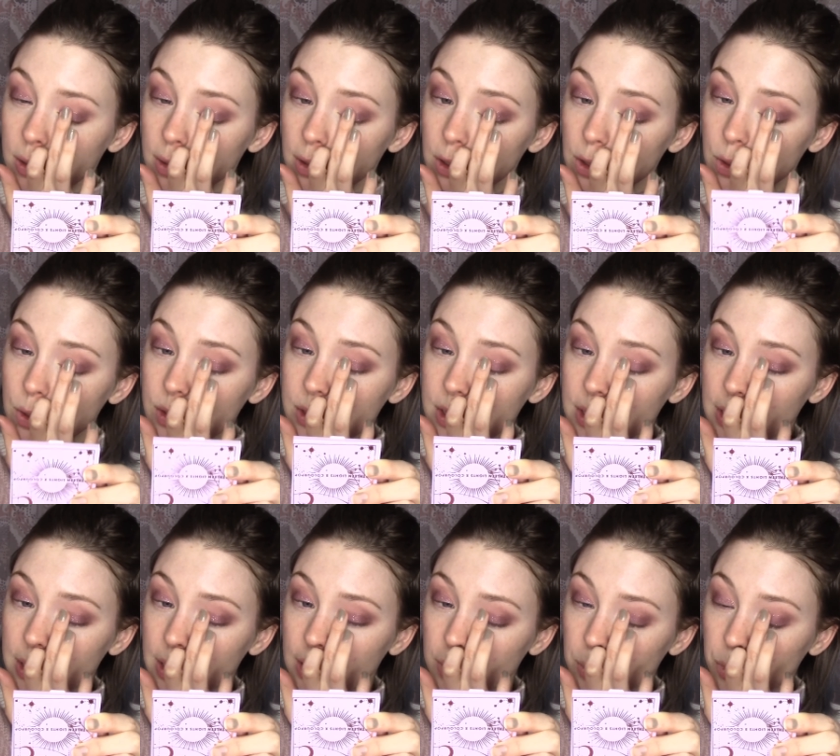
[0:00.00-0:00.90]

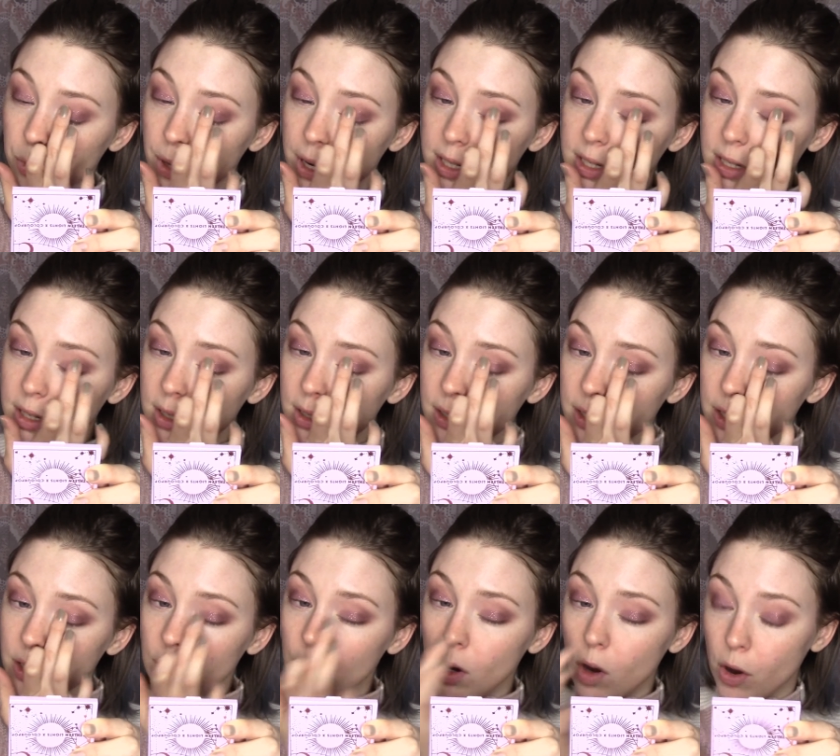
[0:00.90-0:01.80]
using pressed
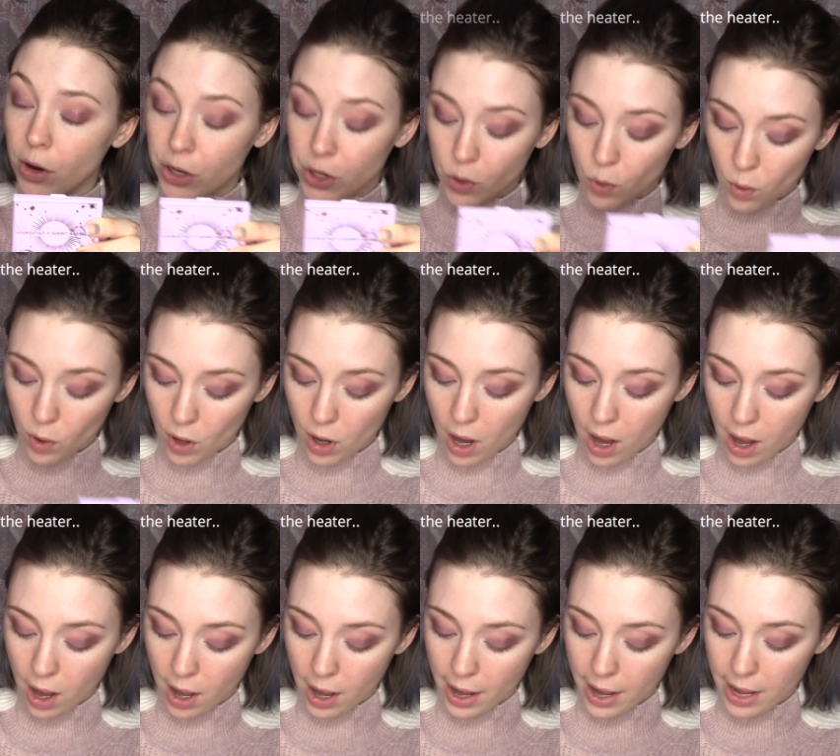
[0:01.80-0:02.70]
glitter on your
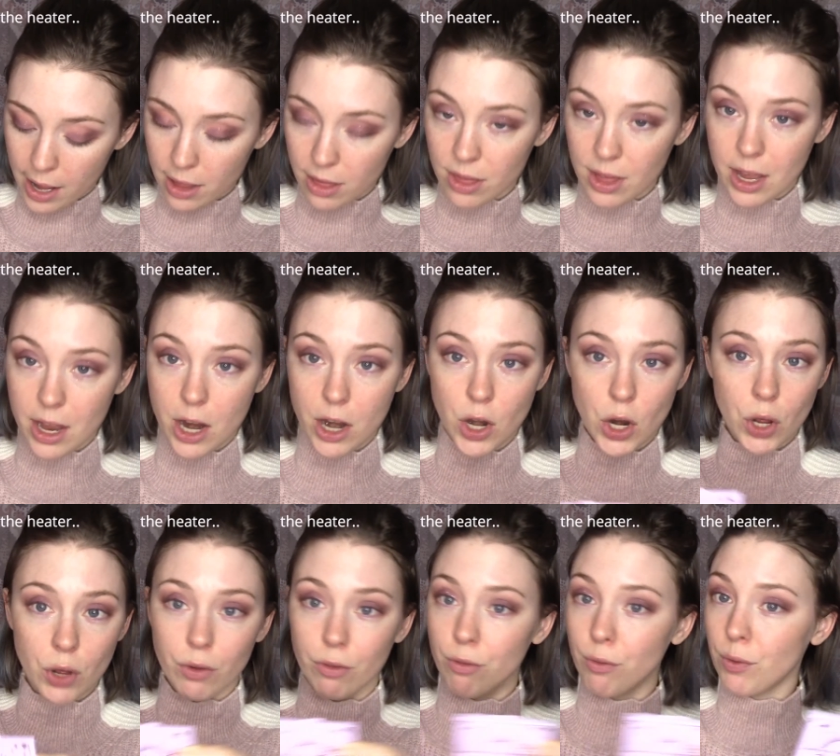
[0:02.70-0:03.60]
eye, then
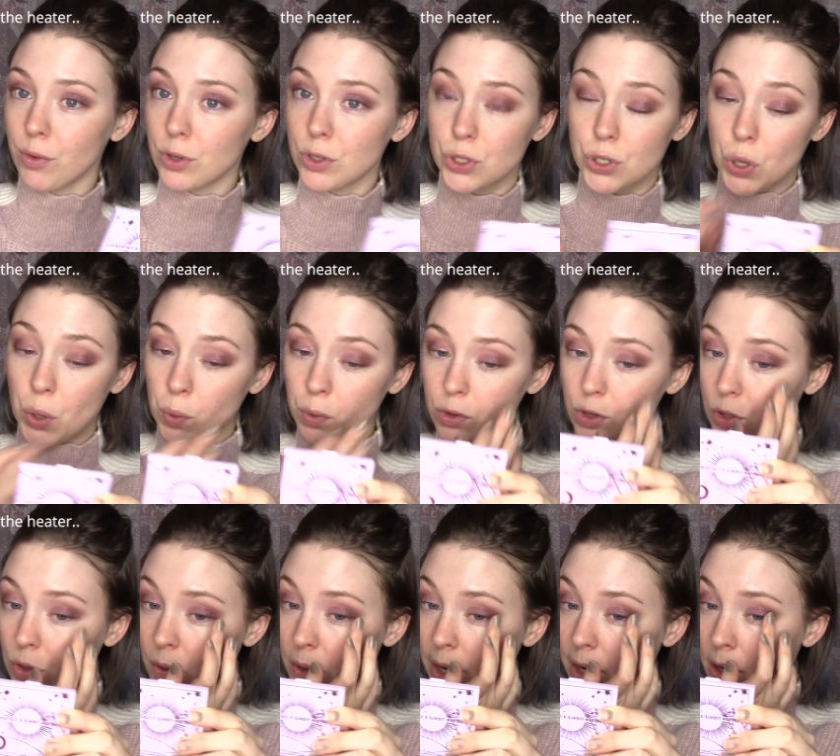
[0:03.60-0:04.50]
don't
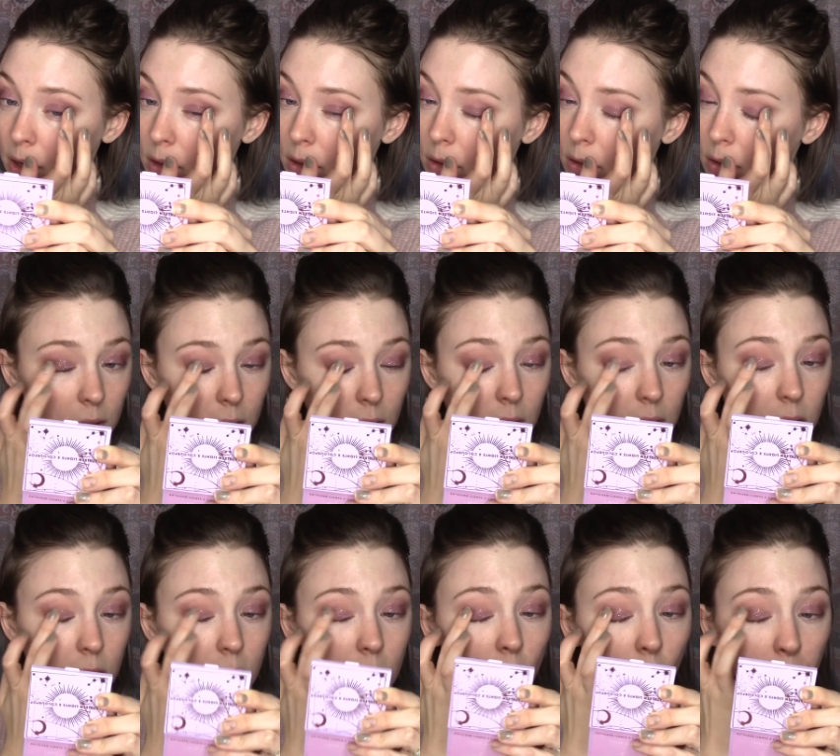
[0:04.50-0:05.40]
do it. It's
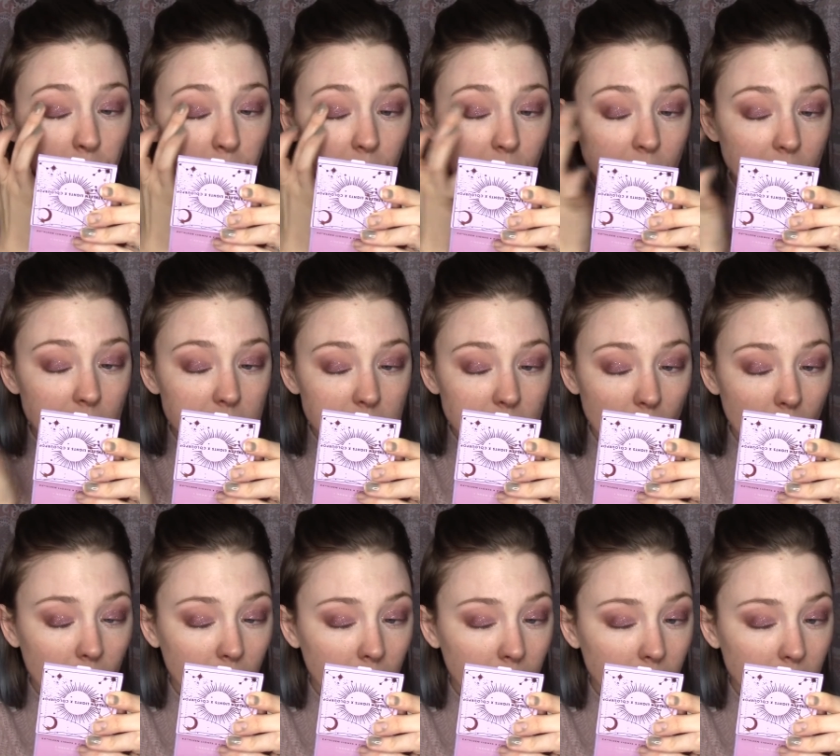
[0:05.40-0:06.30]
so pretty. It's got
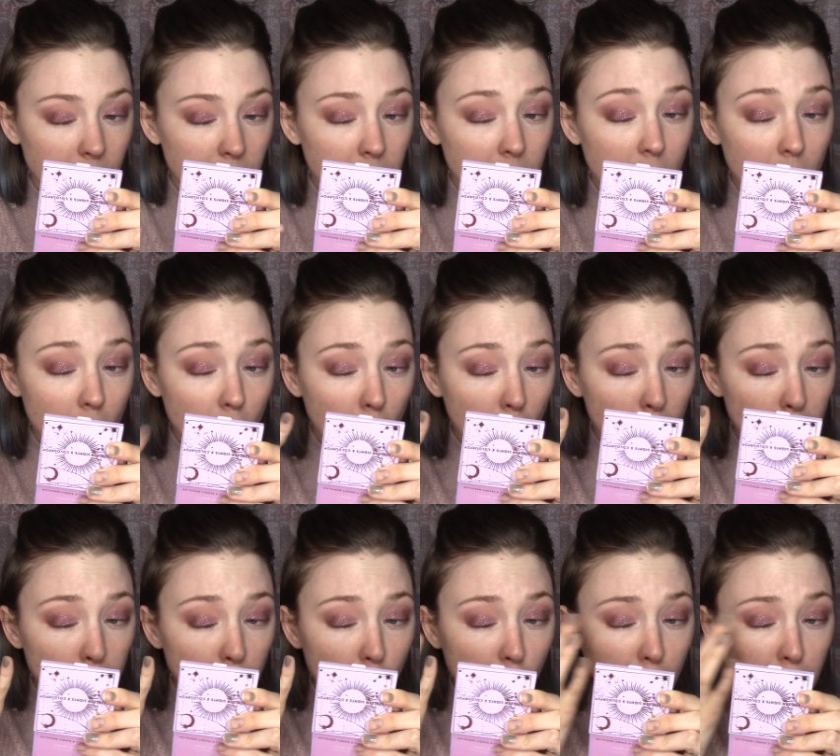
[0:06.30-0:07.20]
like
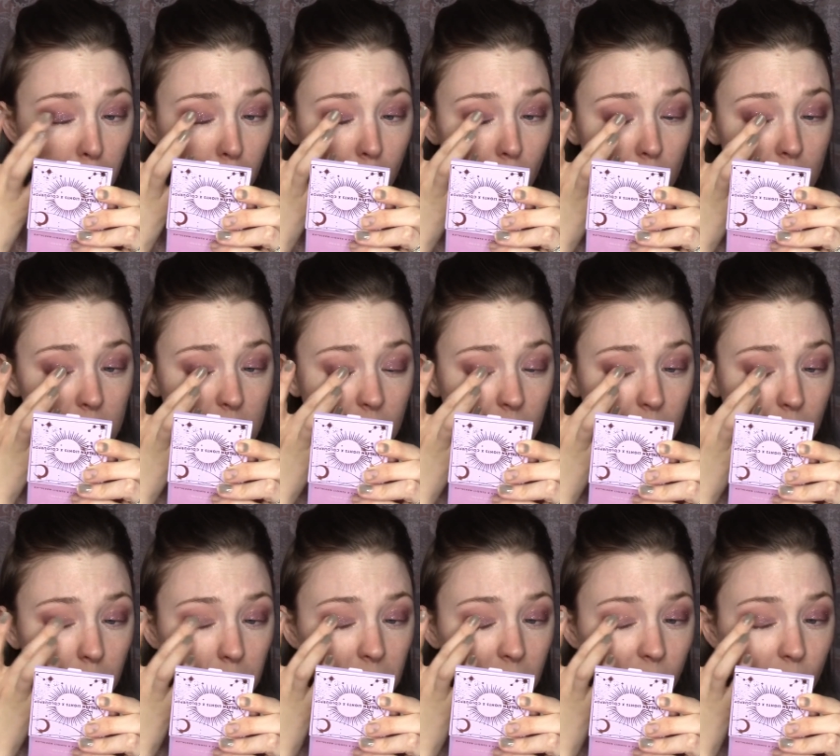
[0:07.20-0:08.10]
purples and a little
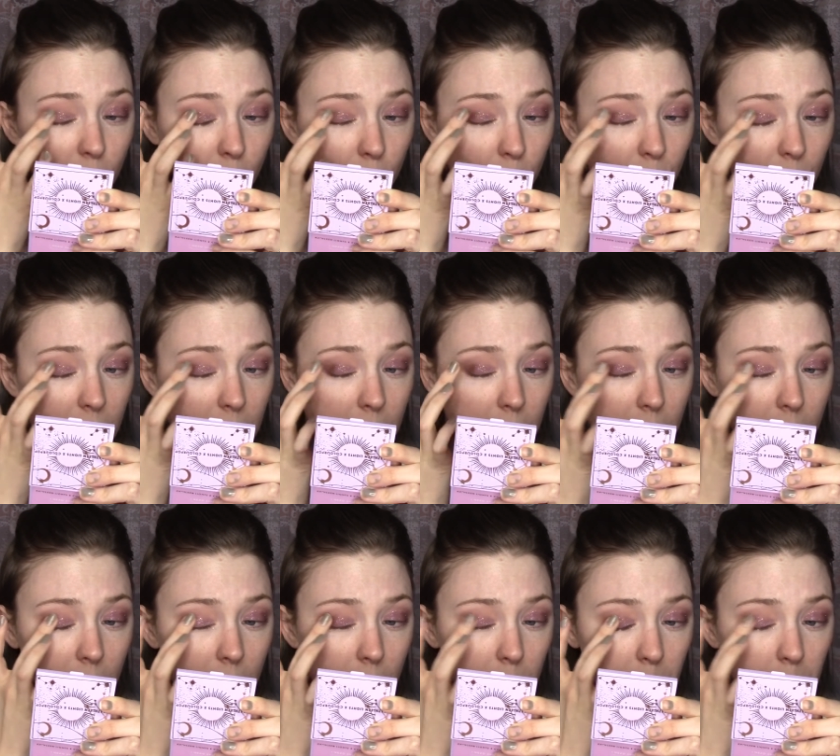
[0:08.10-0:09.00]
bit of
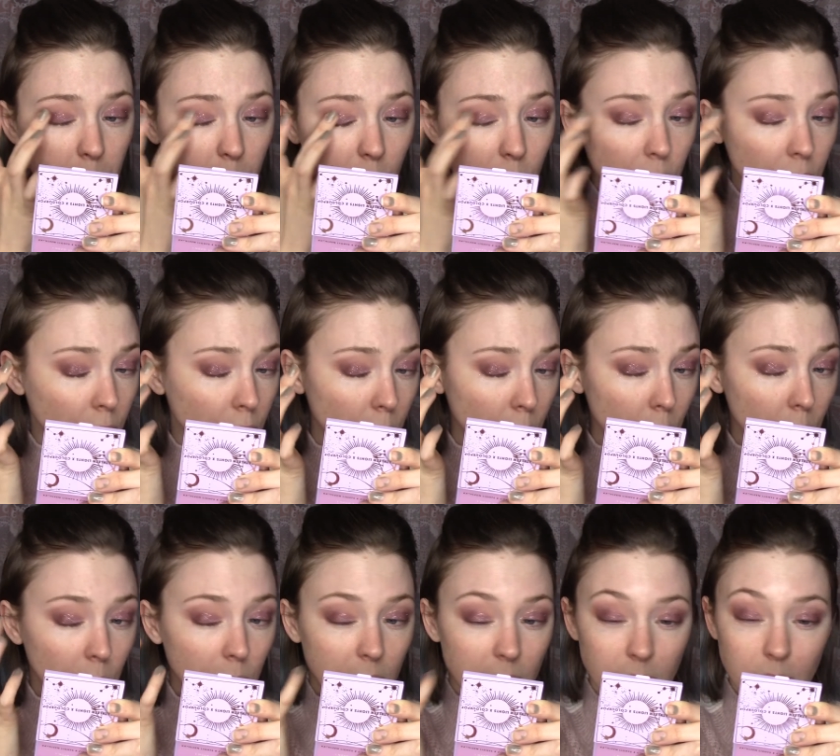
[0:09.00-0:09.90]
green and
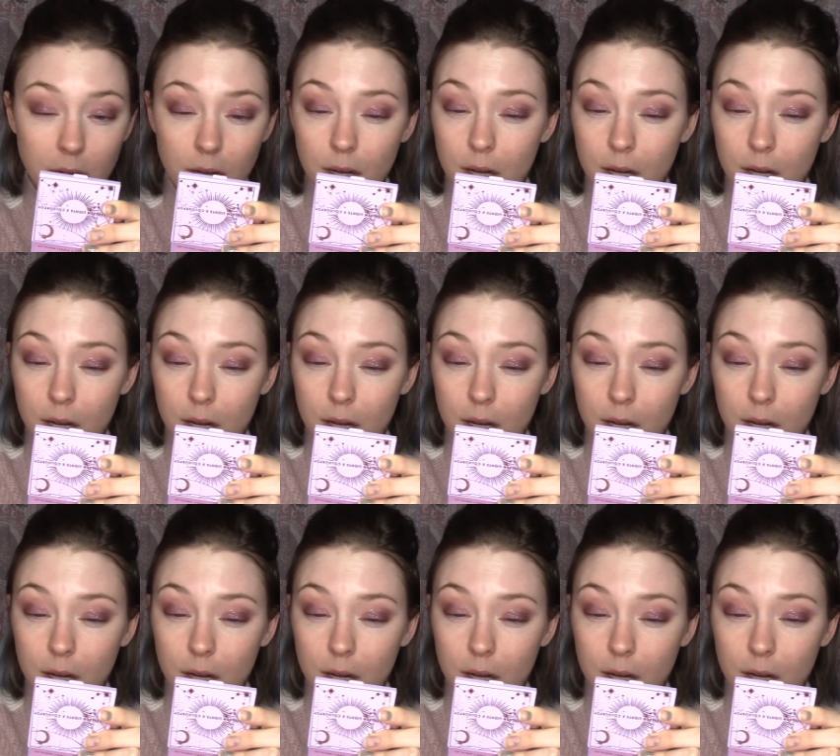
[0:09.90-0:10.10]
blue and